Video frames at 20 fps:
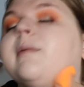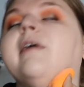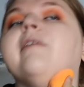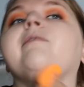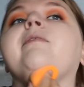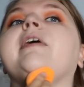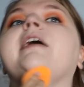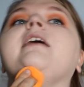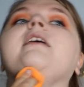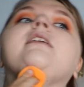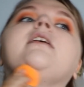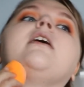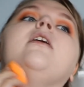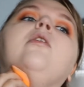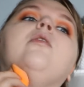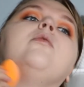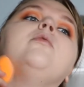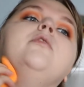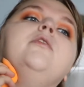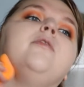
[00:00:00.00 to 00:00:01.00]
my face got a
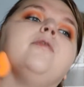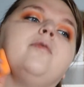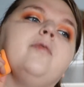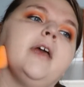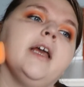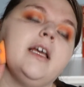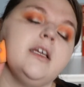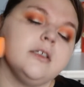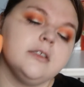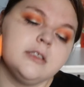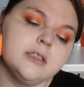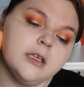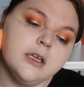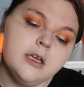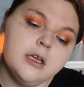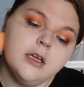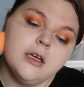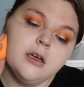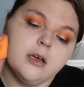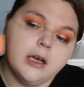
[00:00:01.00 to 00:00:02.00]
whole new face.
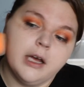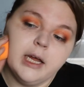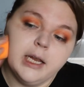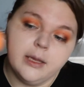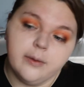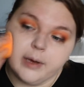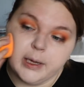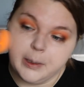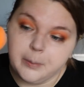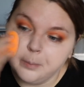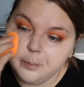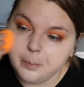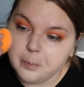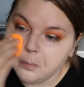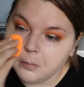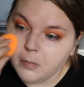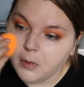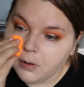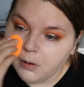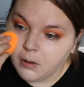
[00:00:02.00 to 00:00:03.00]
Anyway,
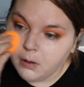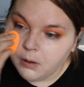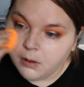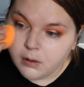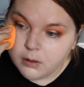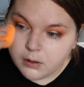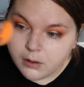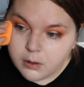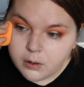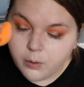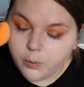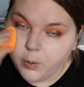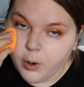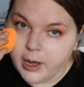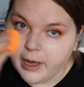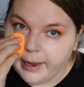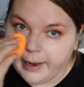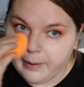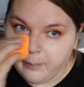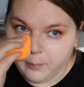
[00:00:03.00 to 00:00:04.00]

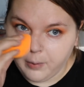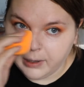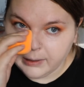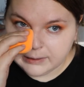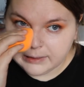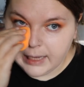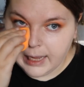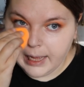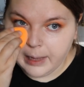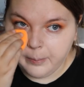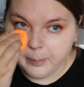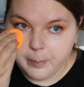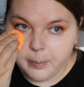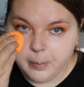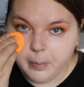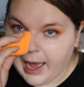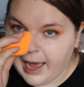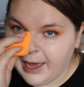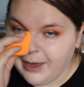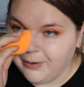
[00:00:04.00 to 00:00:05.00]
one time
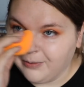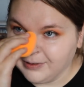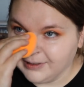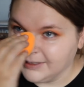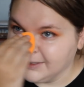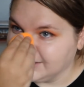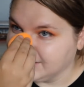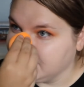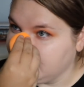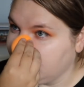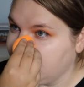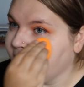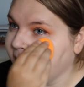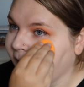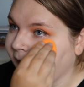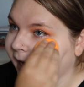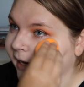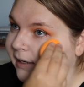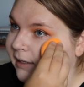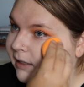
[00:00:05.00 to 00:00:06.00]
I was
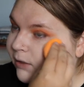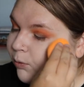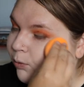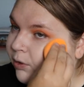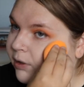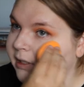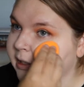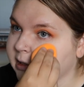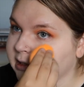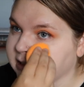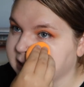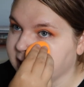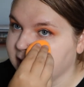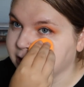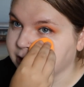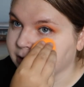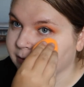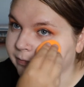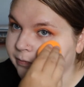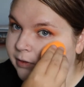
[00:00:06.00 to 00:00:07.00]
at
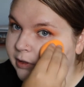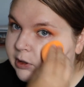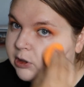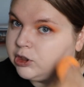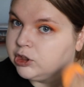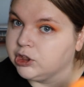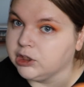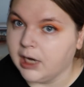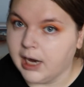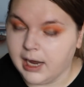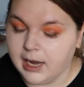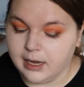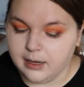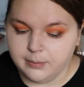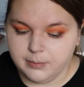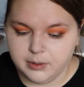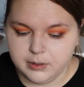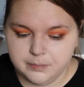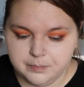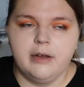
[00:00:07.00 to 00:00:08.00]
orientation for a
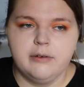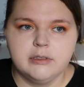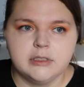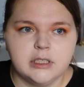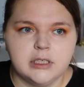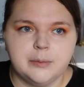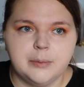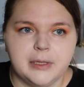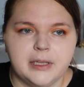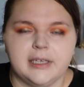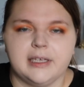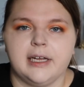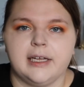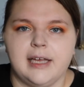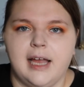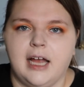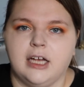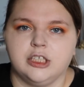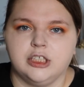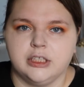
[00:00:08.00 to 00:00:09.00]
job. I was gonna be like a
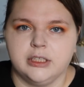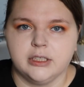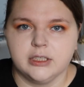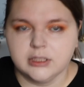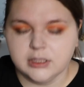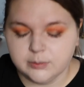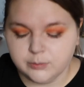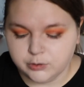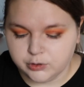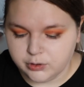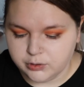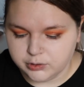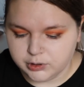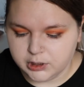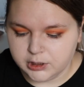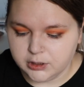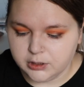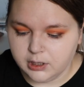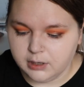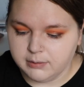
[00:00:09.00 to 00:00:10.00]
cashier at some grocery
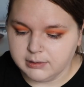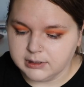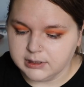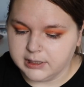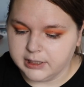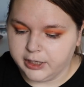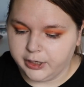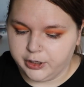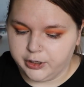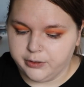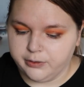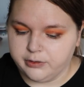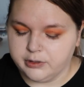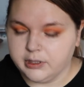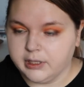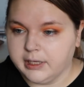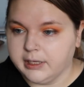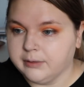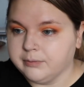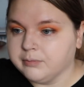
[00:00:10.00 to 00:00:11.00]
store. It wasn't like a huge
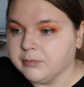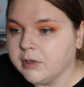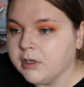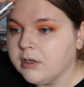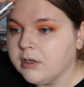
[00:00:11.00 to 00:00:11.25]
thing.